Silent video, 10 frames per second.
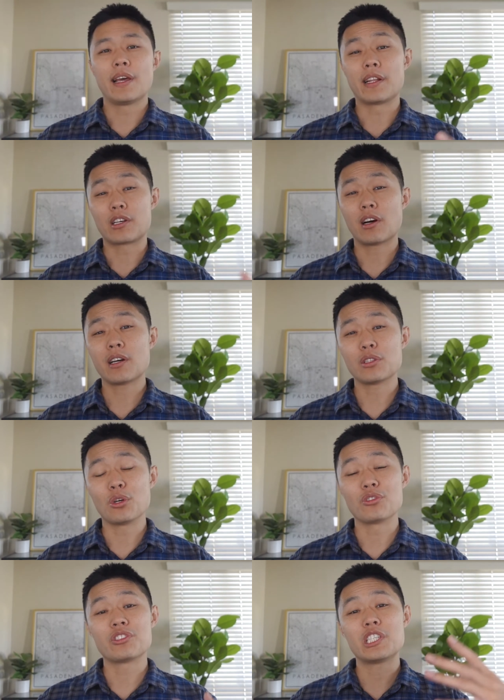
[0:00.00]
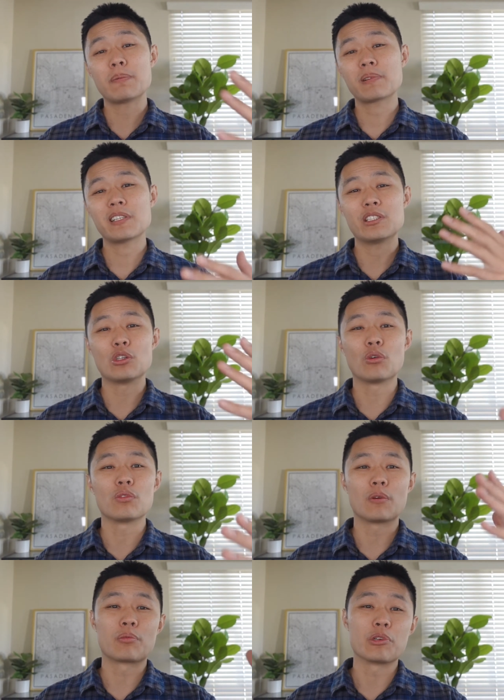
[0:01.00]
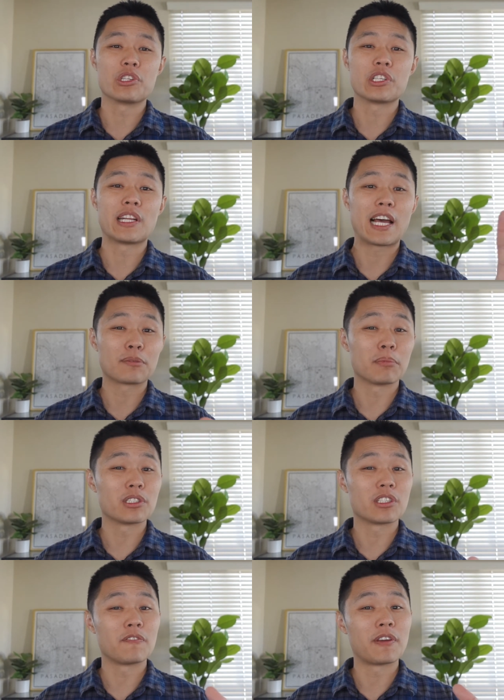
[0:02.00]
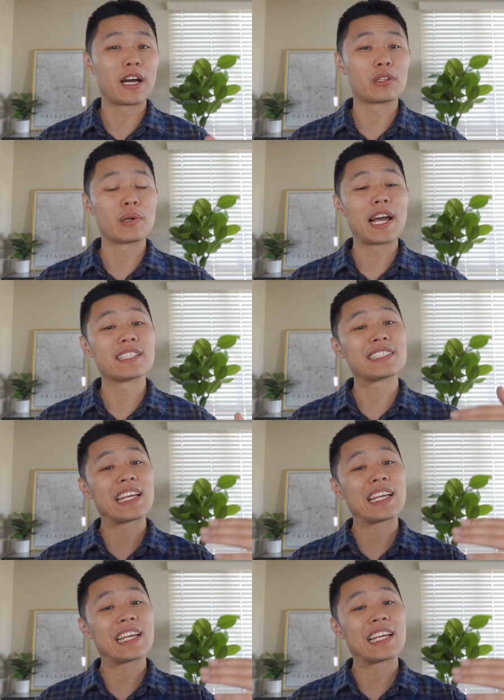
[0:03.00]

And condos typically don't appreciate as much in value as